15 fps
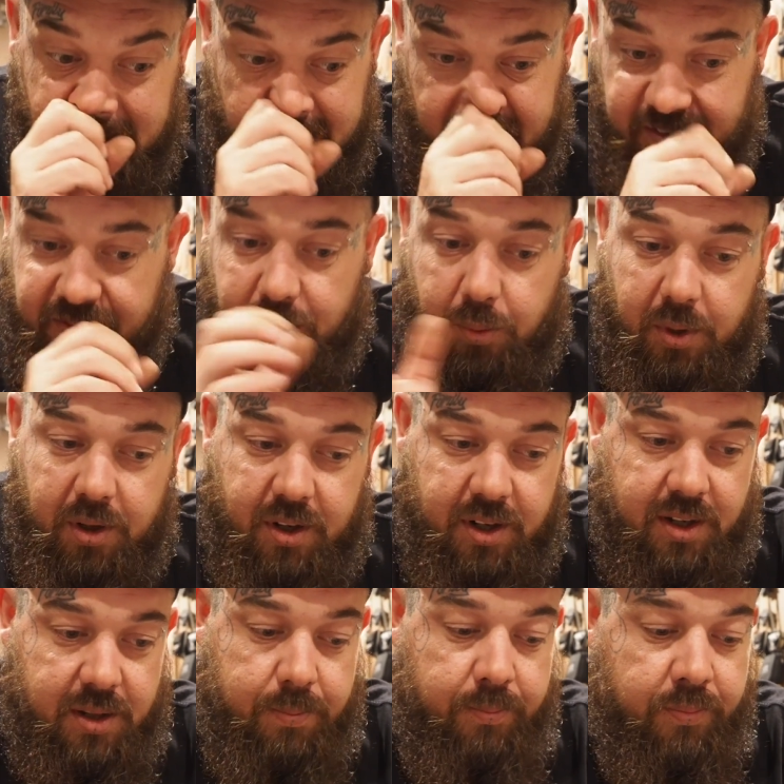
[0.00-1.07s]
for where I
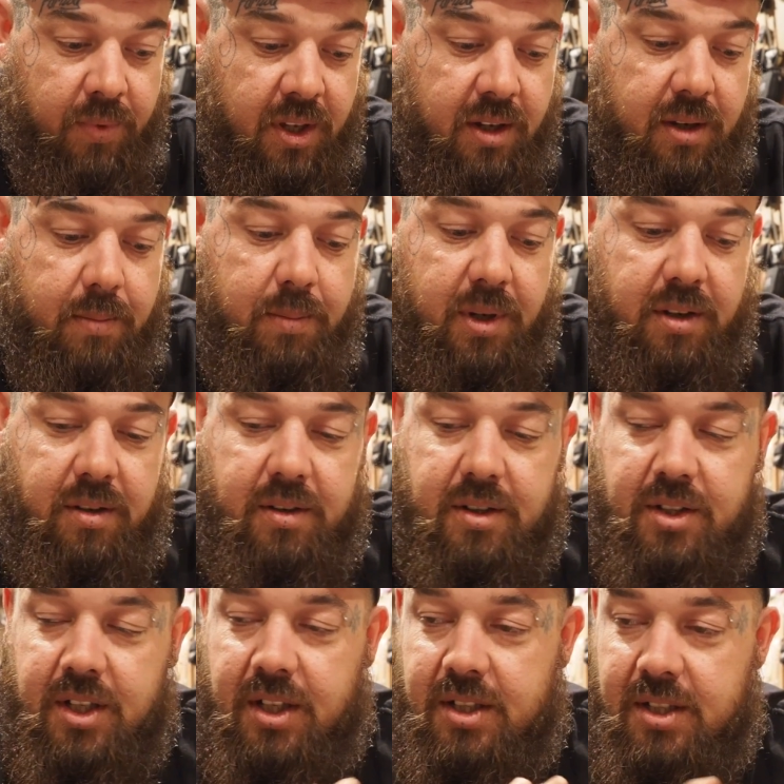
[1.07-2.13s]
am, but you can
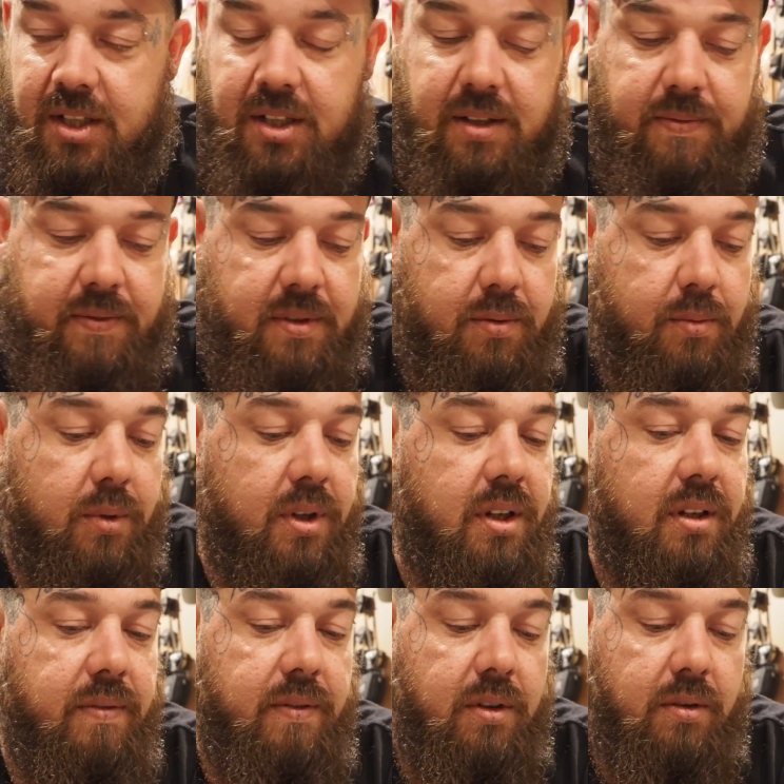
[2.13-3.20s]
change that nymph to
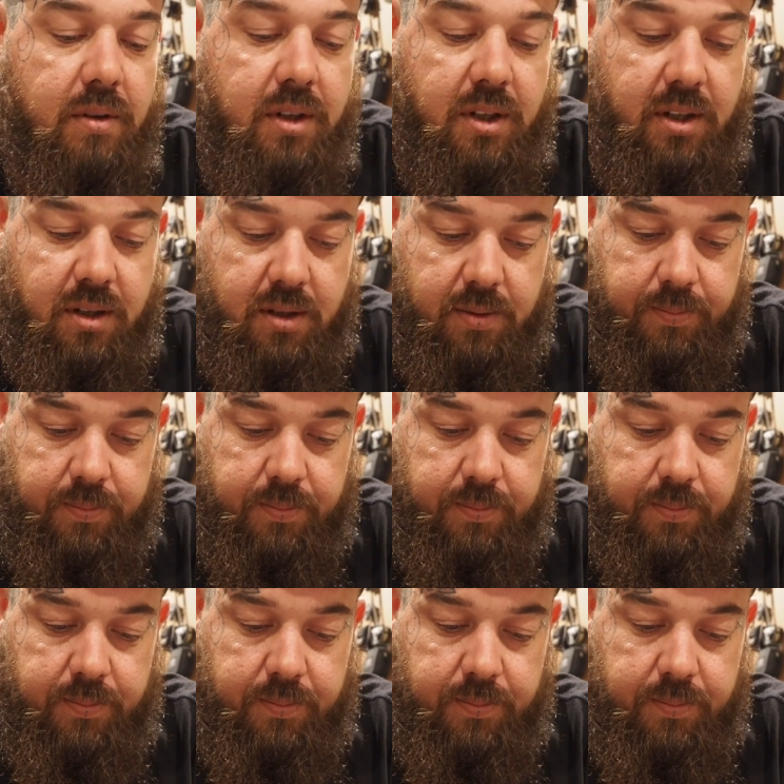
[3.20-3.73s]
whatever you need.